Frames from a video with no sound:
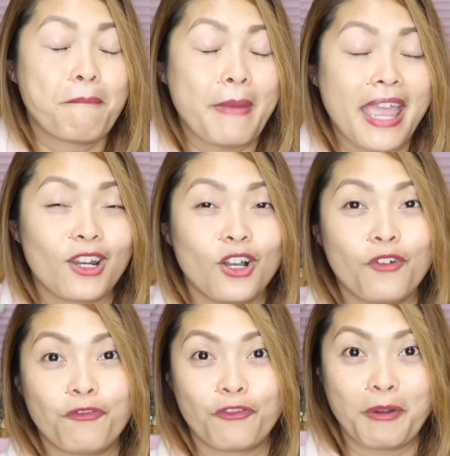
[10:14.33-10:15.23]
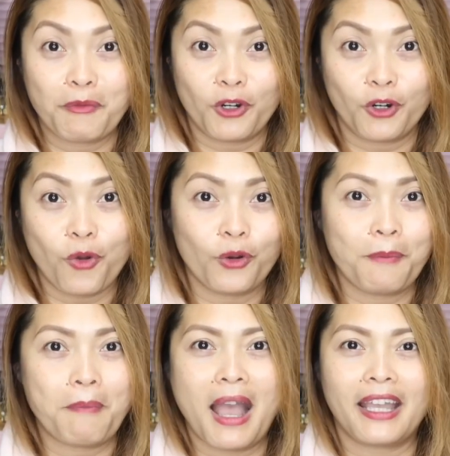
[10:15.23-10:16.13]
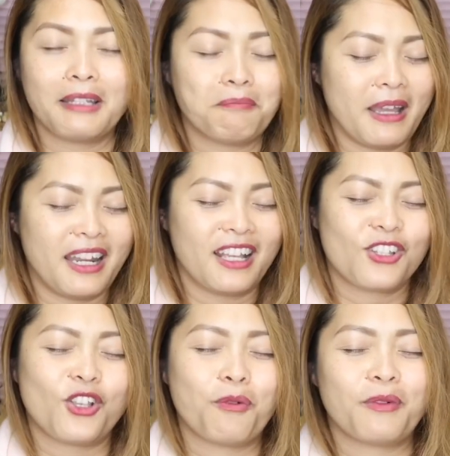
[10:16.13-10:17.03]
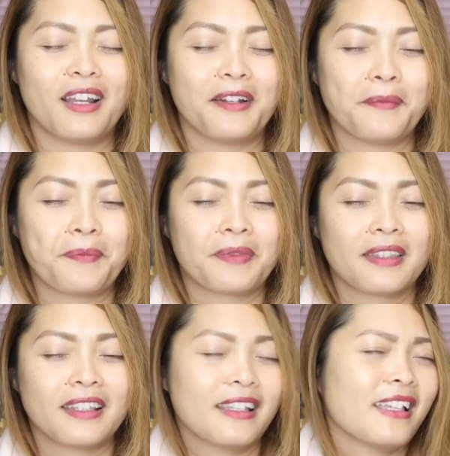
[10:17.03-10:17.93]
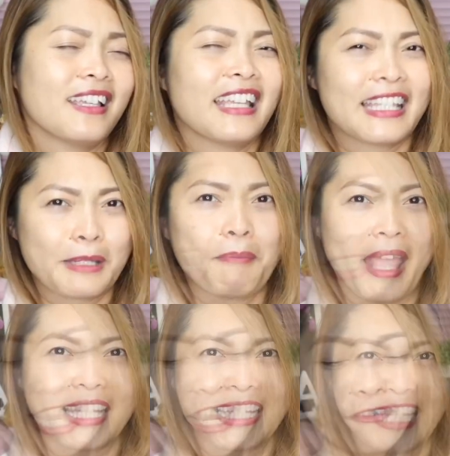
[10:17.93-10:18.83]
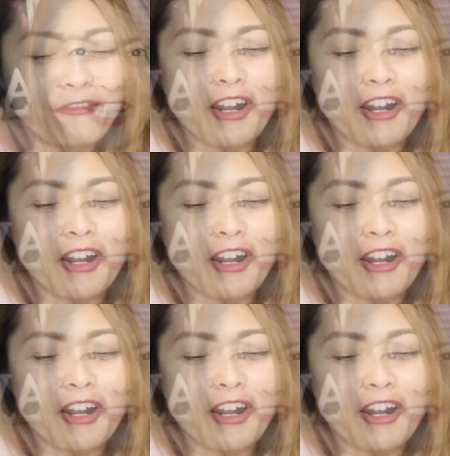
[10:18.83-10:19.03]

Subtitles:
pero from your own pocket, parang sobrang expensive.